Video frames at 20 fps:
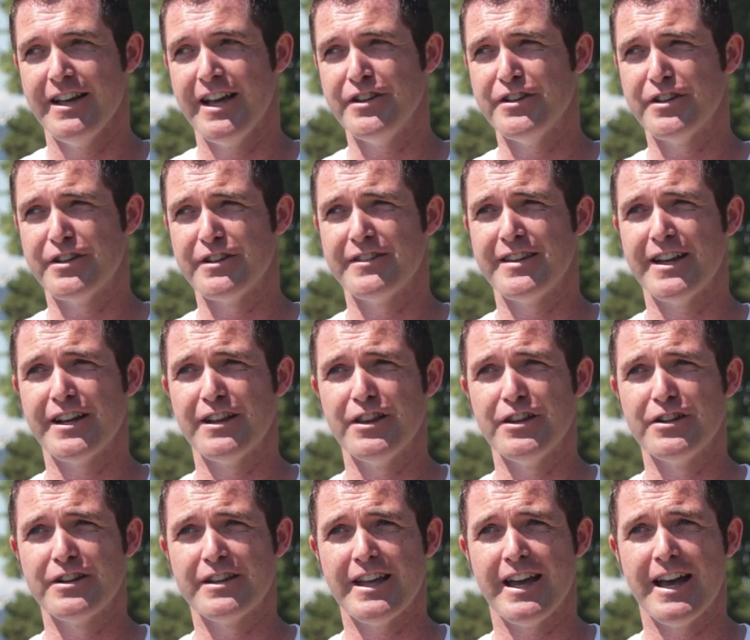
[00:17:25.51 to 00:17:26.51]
And you can take a
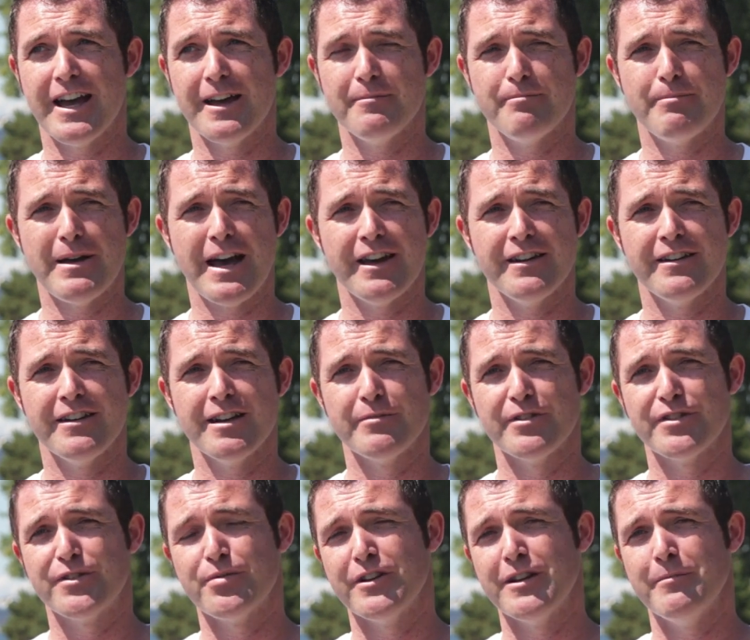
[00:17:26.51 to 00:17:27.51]
look at patent
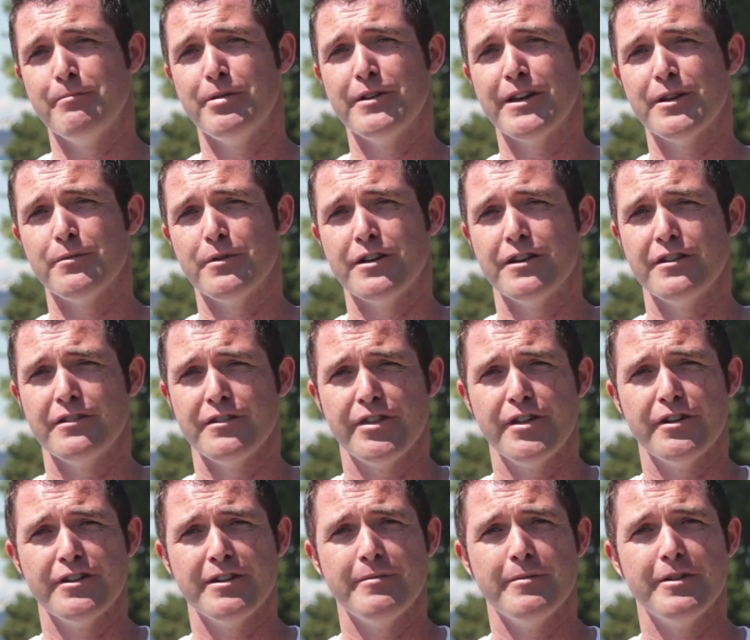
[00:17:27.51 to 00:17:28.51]
number
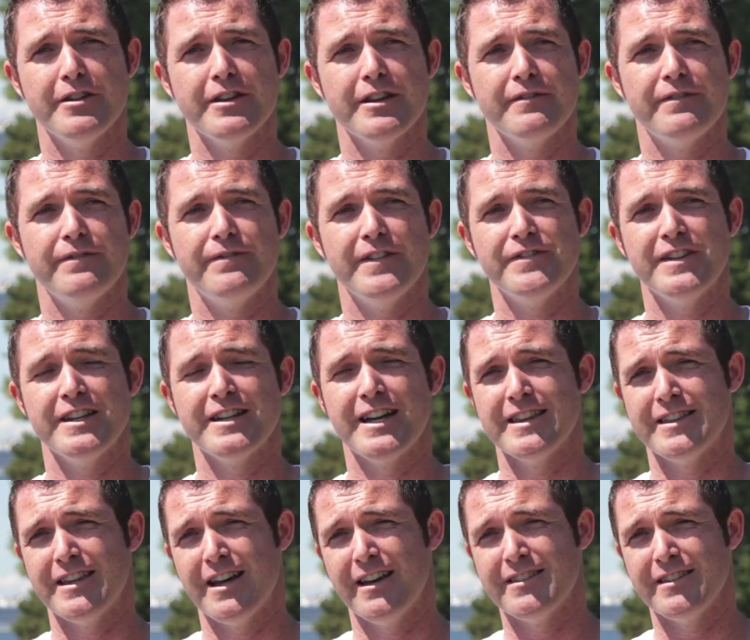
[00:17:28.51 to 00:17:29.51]

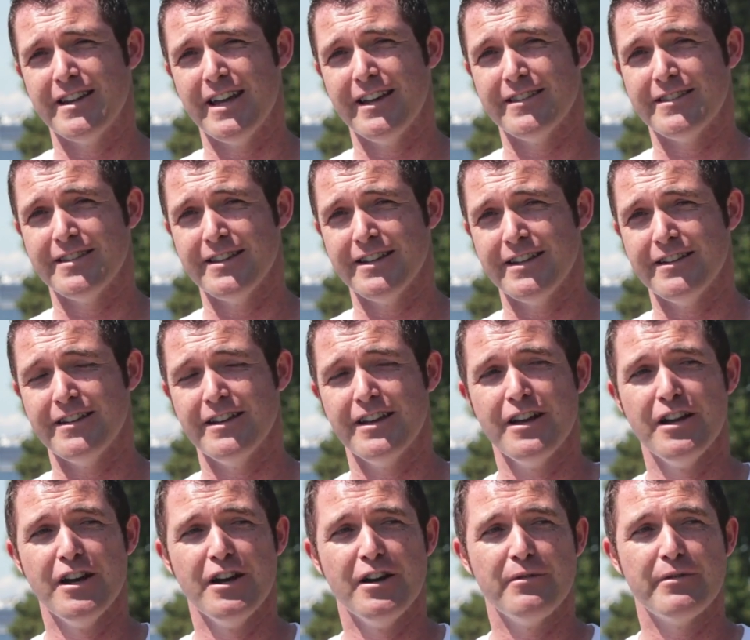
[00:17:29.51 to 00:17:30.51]
20,130,059,018,
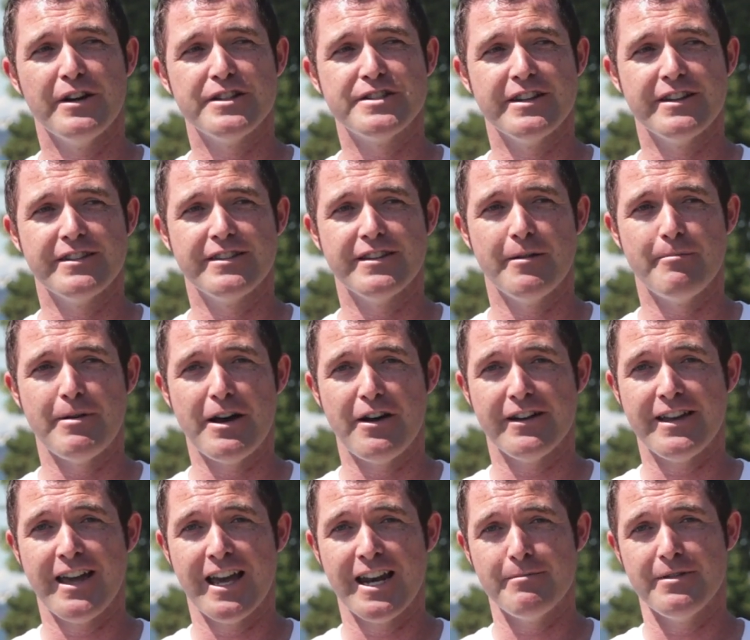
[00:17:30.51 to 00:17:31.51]
which is
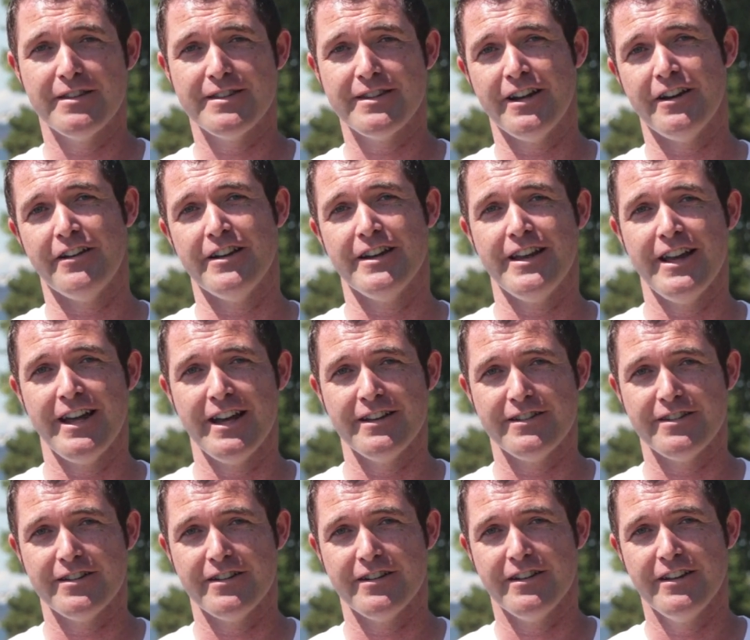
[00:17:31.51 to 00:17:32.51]
about cannabis curing
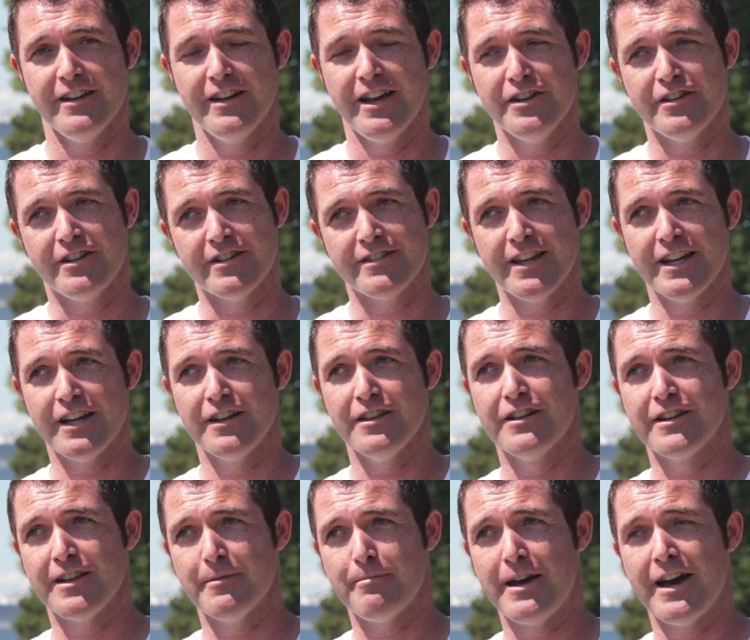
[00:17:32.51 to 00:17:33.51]
cancer. And you can take a
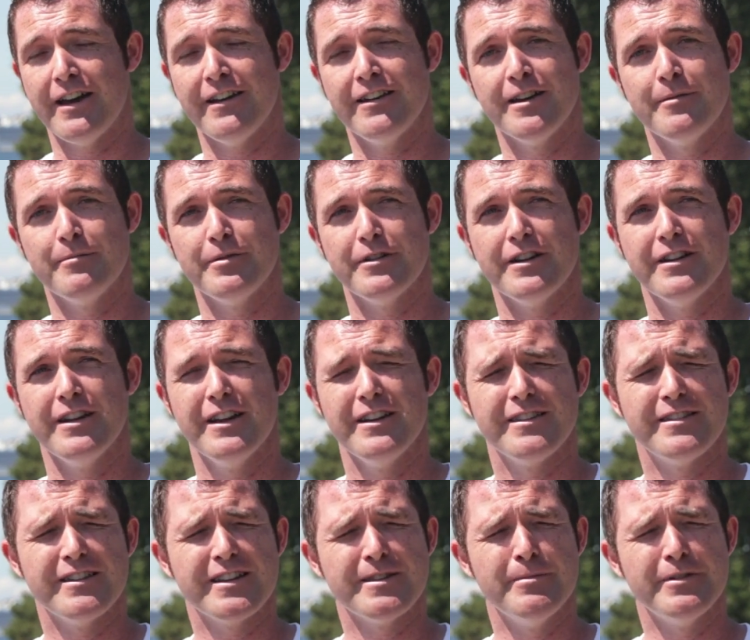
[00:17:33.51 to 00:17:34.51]
look at patent number
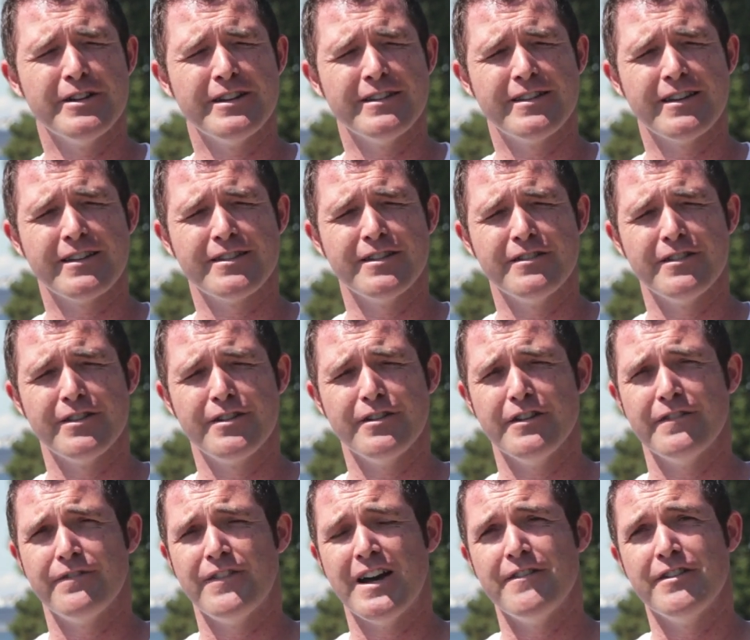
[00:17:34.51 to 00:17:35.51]

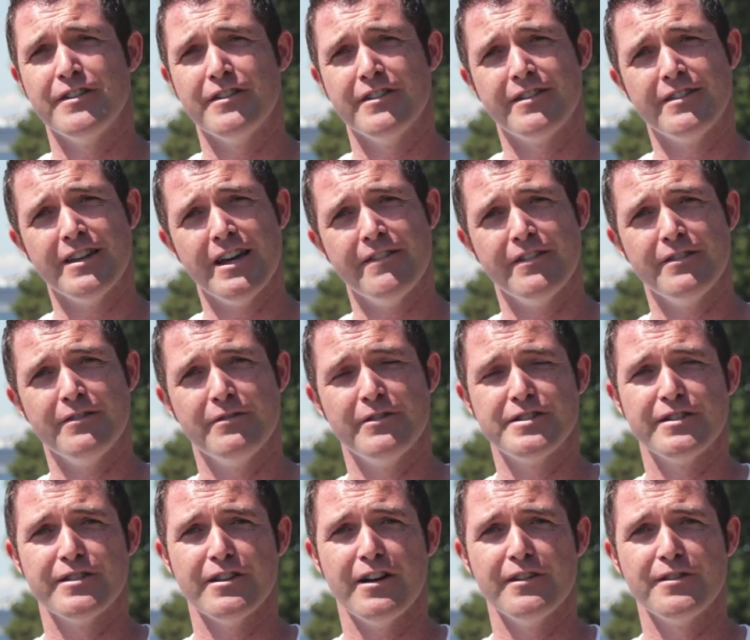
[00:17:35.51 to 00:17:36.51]
6,630,507,
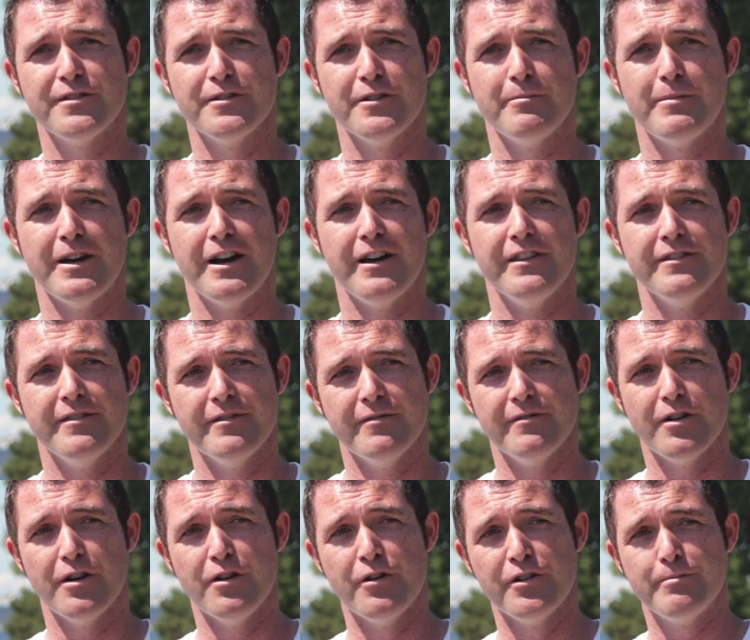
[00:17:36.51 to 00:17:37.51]
which is also about,
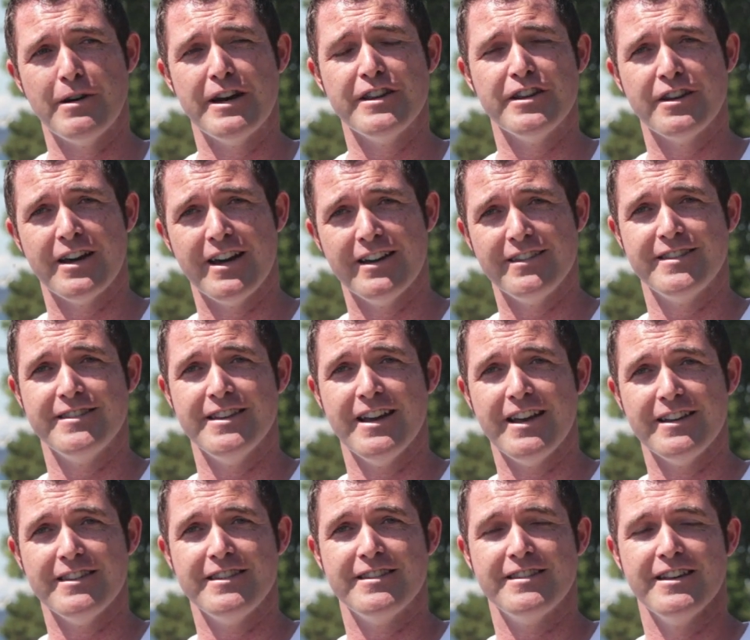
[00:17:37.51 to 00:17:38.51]
owned by the United
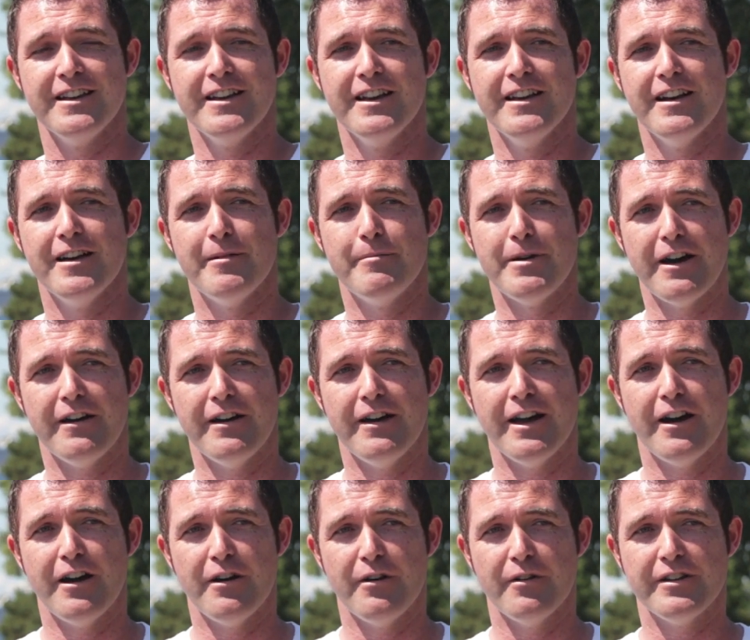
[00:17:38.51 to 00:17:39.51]
States, about
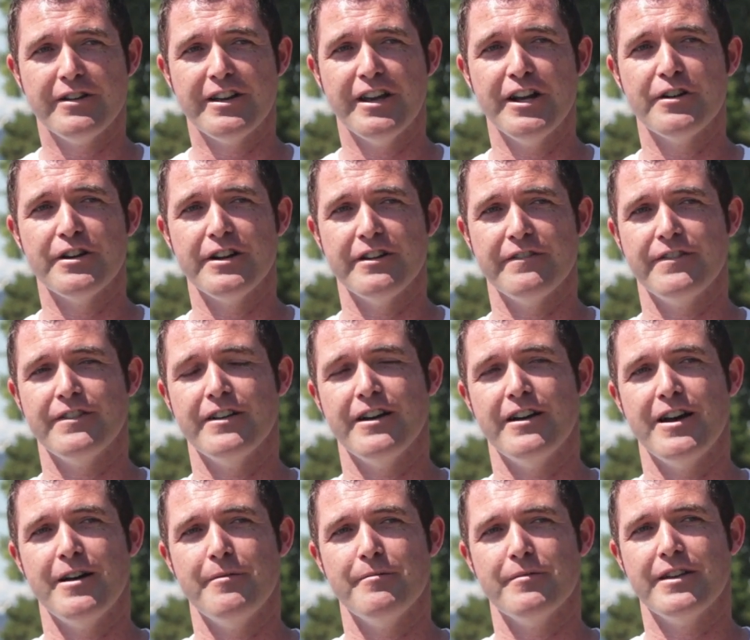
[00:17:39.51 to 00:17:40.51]
how curative
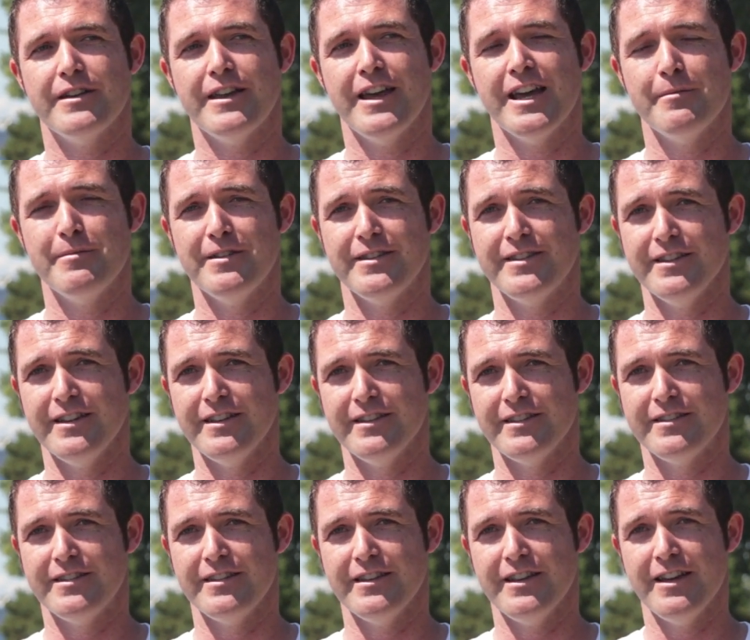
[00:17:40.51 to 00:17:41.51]
cannabis
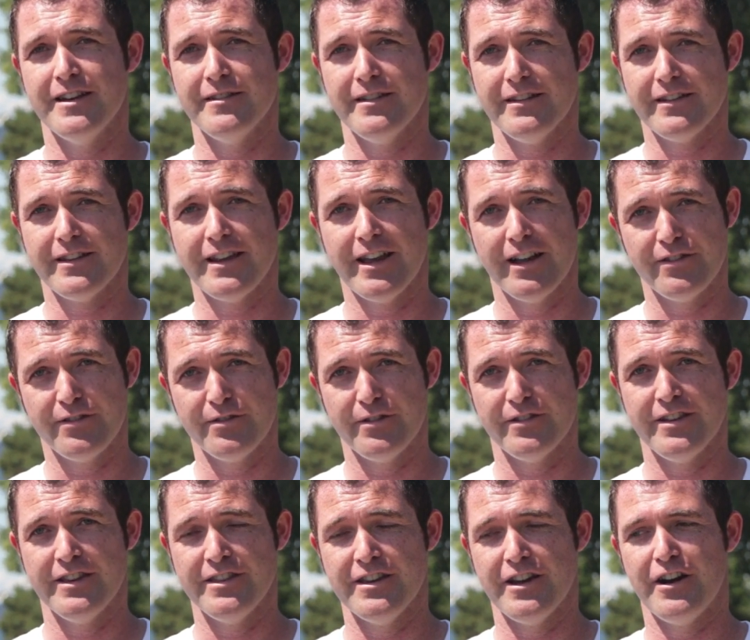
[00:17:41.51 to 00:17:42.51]
is, and cancer
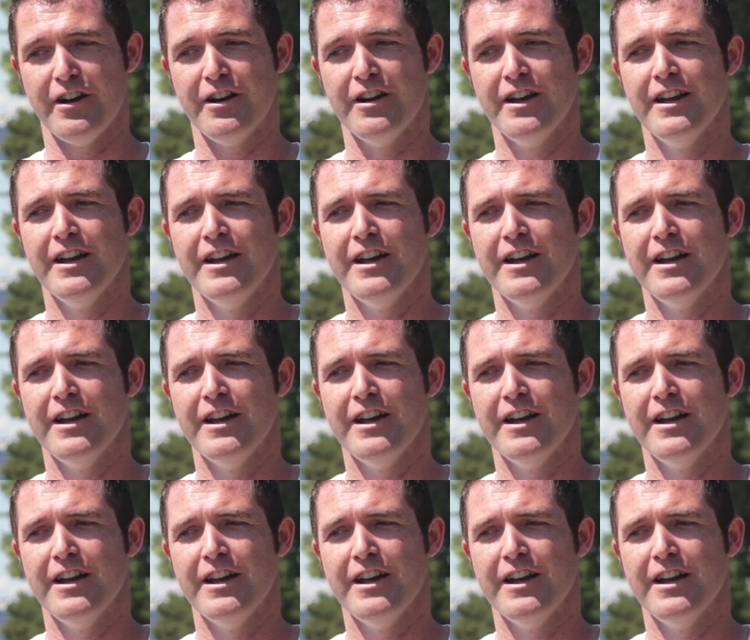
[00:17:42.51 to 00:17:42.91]
is in there.